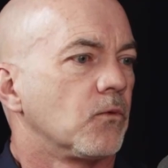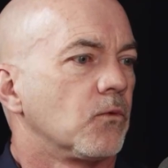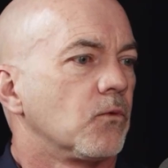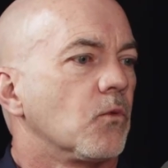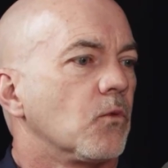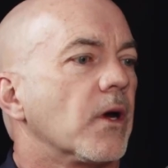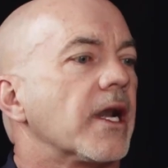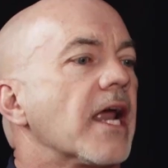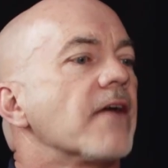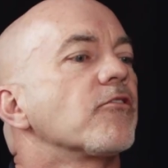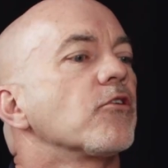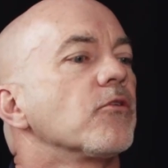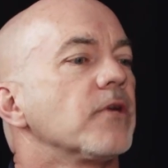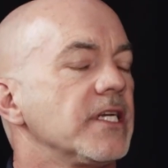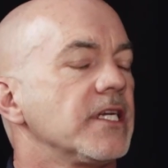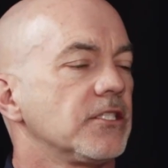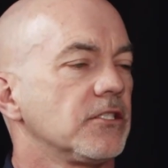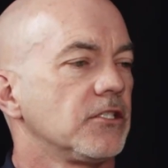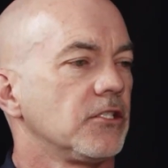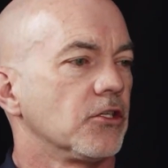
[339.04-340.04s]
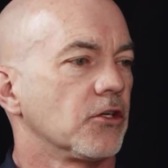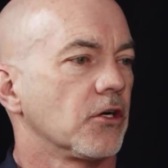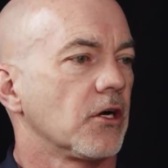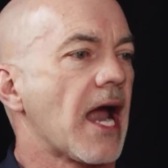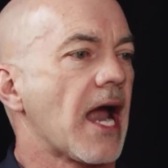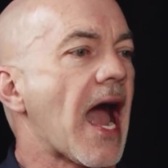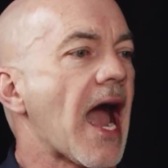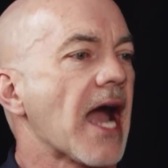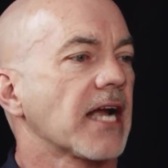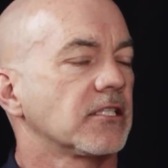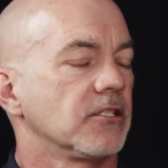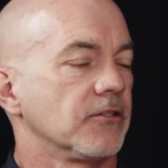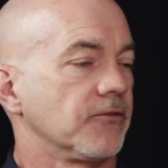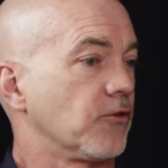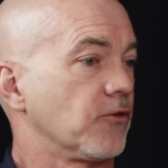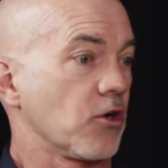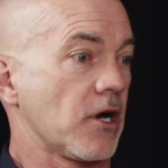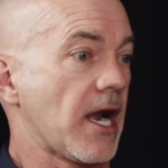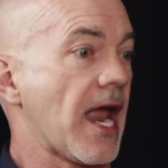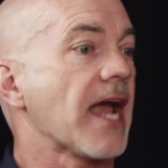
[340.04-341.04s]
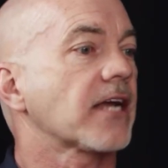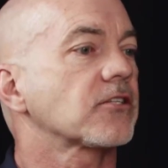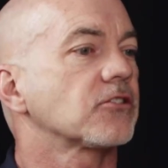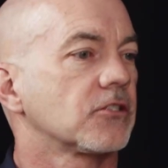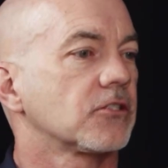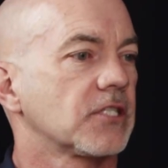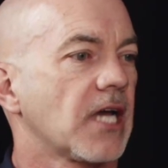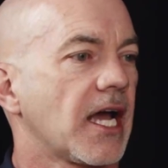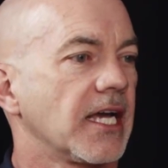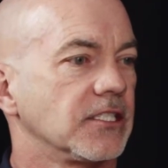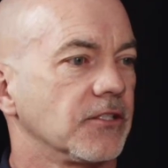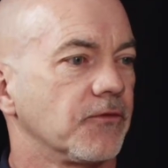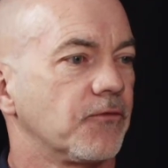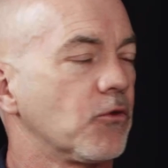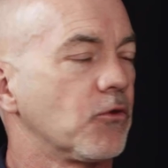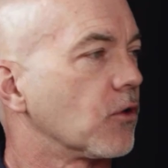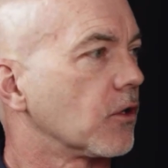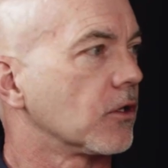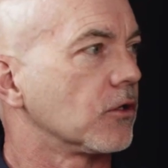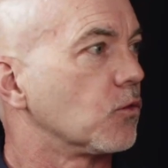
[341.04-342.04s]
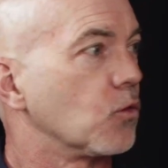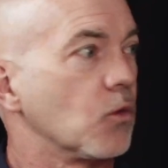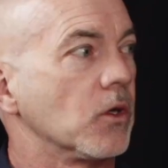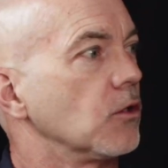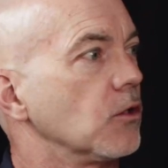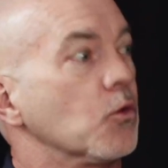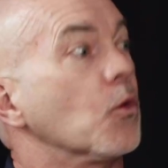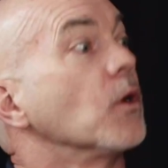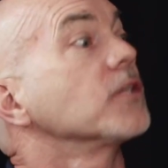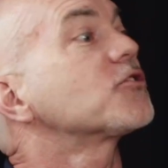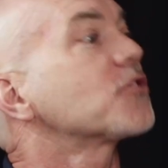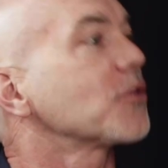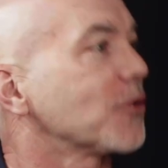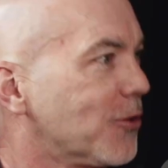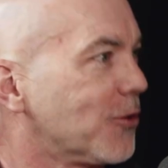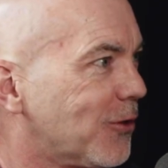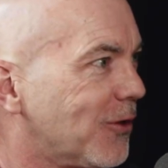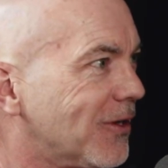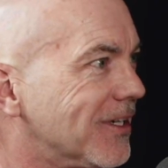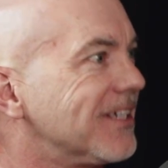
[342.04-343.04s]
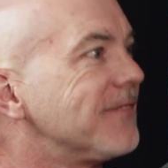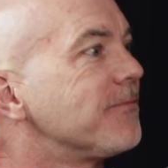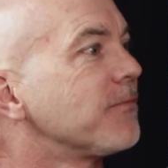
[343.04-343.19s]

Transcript: whatever reason you're active or exercising for, what what's the goal?